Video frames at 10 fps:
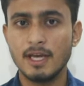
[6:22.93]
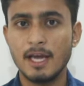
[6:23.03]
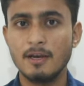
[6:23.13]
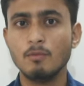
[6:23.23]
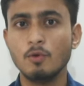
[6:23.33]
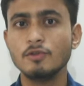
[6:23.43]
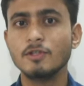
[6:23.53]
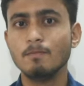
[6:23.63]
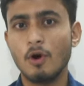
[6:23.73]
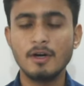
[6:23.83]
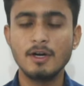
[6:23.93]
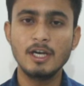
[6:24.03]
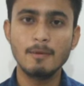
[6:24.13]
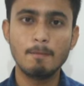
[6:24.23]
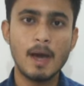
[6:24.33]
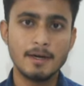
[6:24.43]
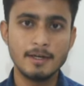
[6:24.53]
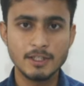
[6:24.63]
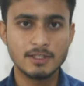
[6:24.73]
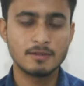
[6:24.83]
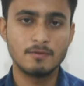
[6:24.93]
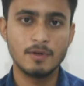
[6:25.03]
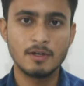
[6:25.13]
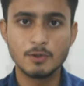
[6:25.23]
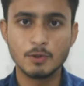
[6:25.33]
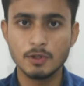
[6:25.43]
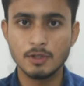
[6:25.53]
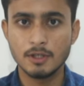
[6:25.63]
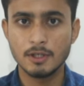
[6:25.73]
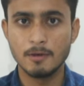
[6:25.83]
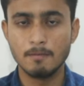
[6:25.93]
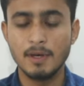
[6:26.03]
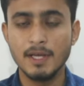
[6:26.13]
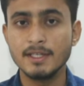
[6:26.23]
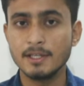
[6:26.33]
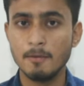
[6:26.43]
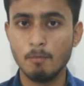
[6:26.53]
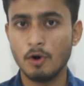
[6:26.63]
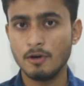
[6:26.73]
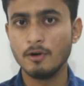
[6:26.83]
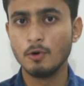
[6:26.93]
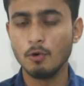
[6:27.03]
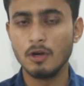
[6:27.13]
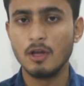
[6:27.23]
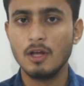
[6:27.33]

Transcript: And most importantly, my parents were also plays an important role,